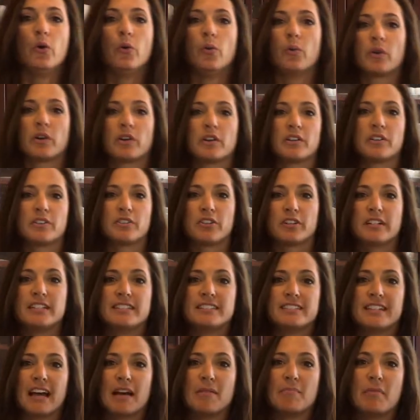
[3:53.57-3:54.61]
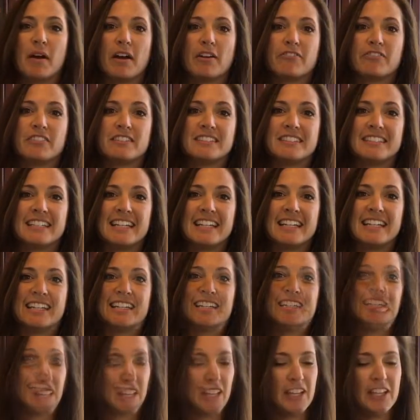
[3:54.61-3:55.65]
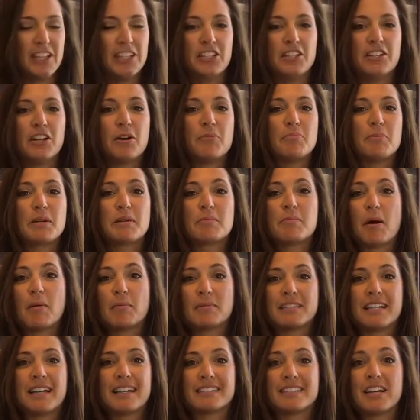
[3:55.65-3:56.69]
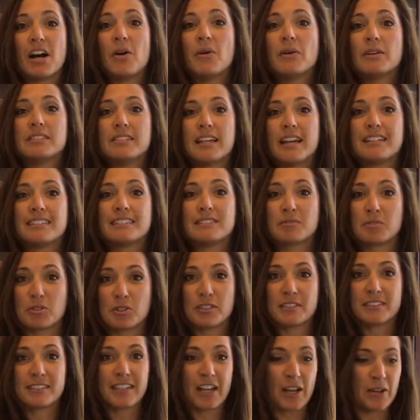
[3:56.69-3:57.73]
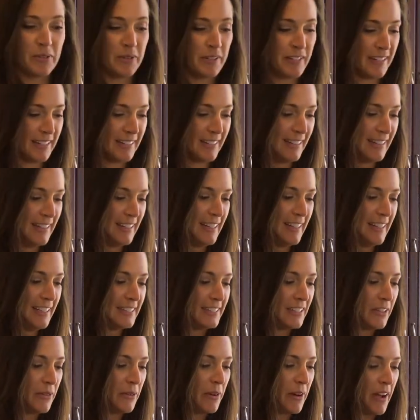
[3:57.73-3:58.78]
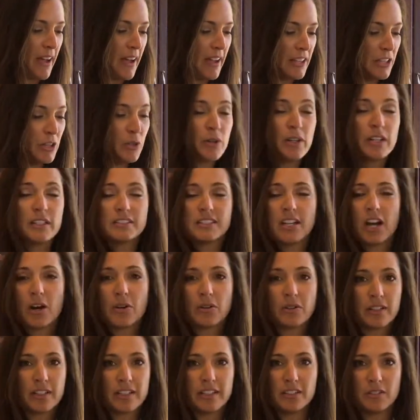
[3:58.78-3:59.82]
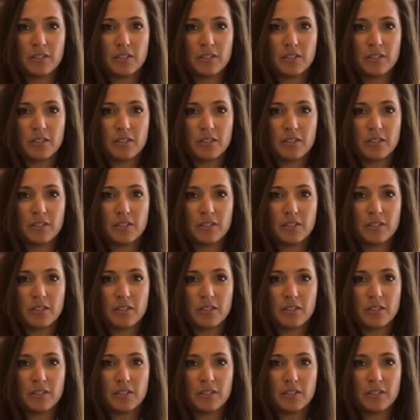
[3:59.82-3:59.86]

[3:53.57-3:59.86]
We're going to grease that muffin tin. You know Big Mama's house always has some Crisco in it. So you can totally